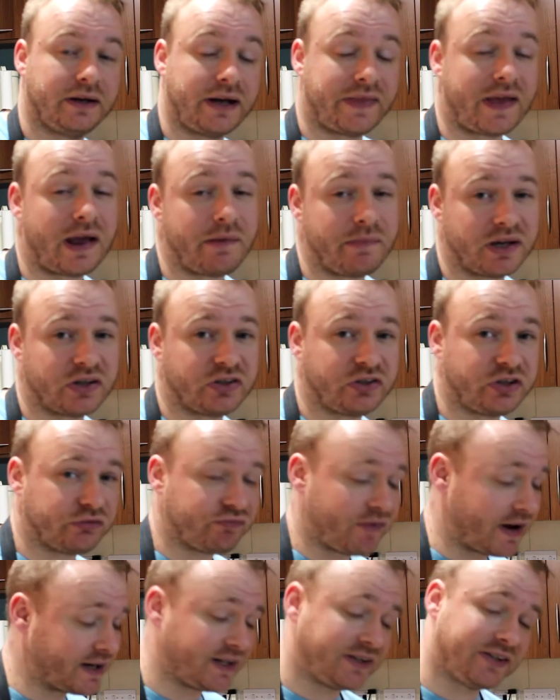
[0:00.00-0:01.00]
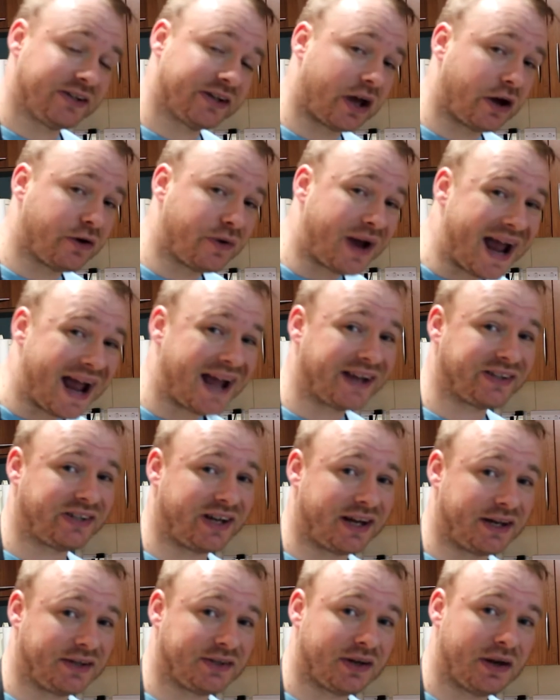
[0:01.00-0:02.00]
Now that mixture's ready to go as
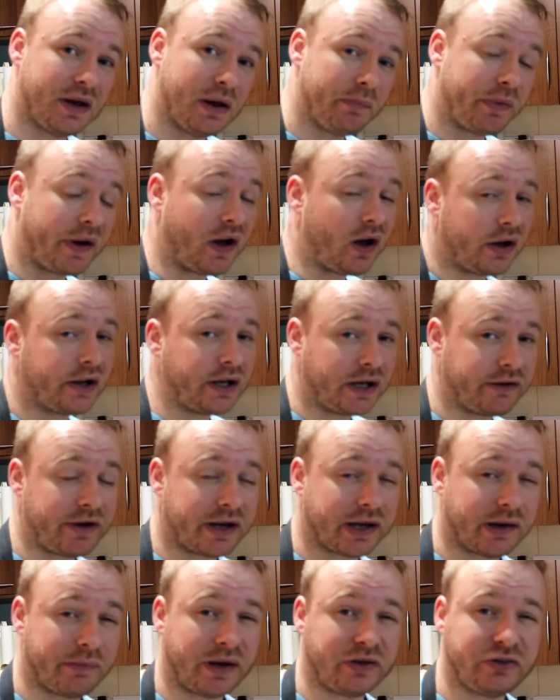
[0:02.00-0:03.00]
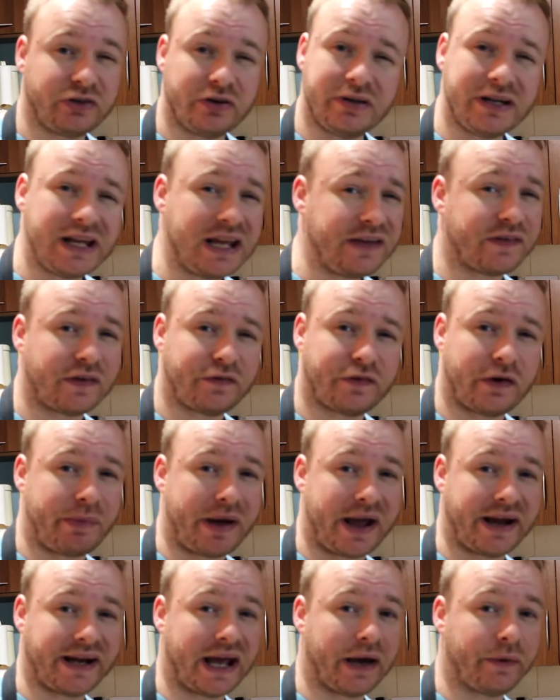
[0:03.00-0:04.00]
is, but I highly recommend you leave it for
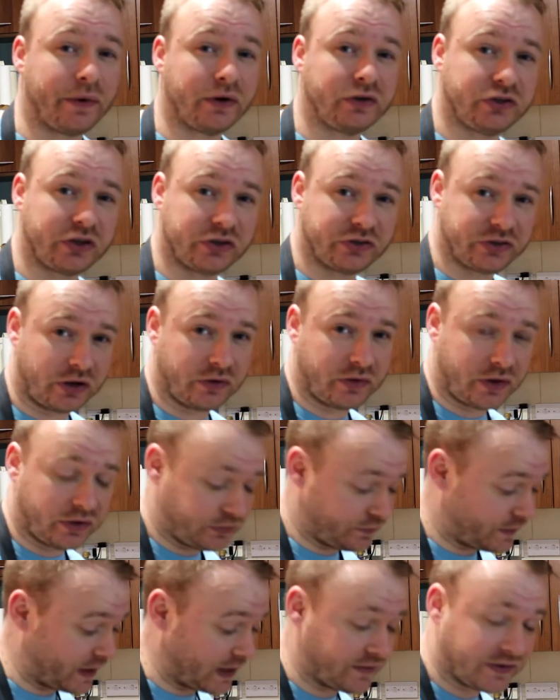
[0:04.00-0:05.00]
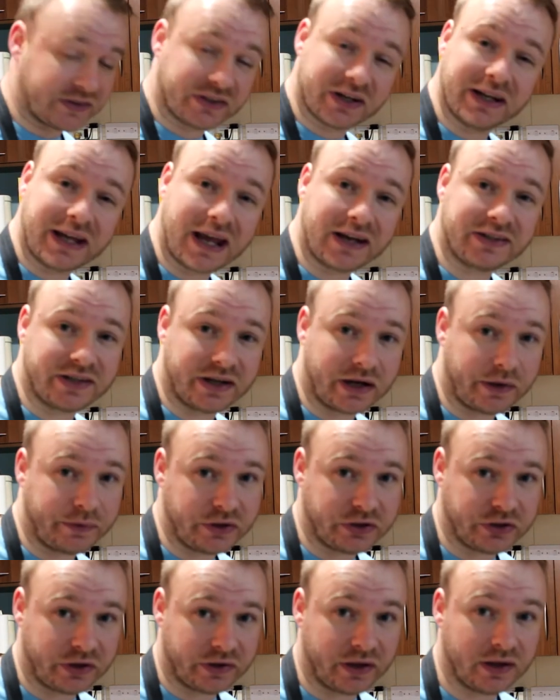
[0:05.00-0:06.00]
about an hour just so those flavors can get to know
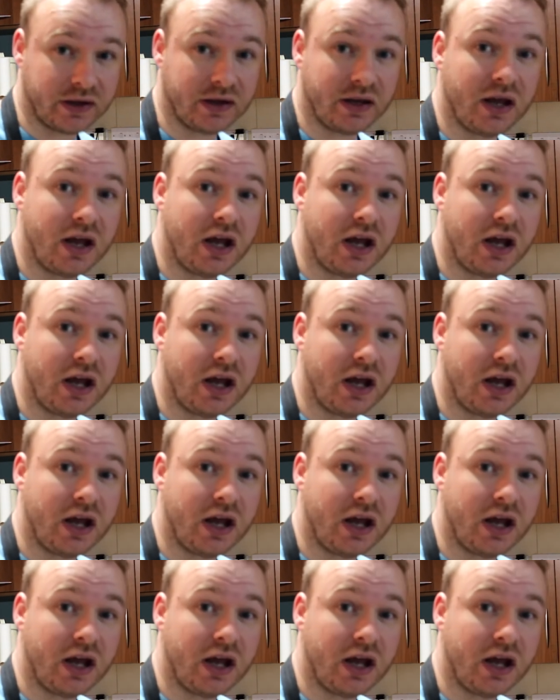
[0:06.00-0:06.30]
each other.